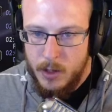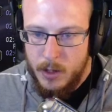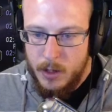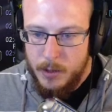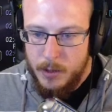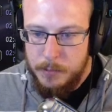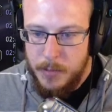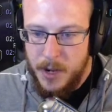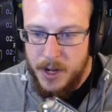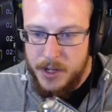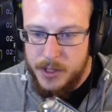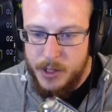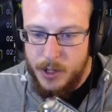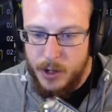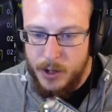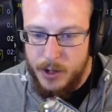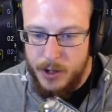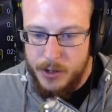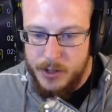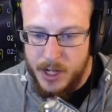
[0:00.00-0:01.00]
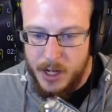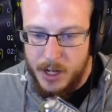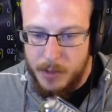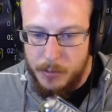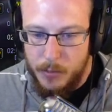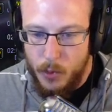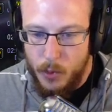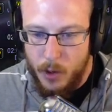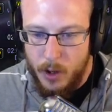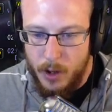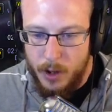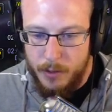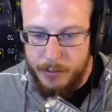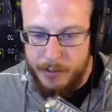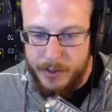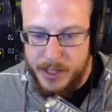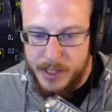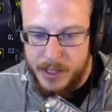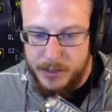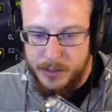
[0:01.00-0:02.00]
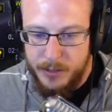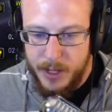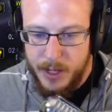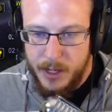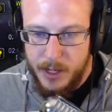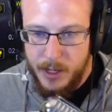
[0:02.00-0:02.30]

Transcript: might start using it more offensively.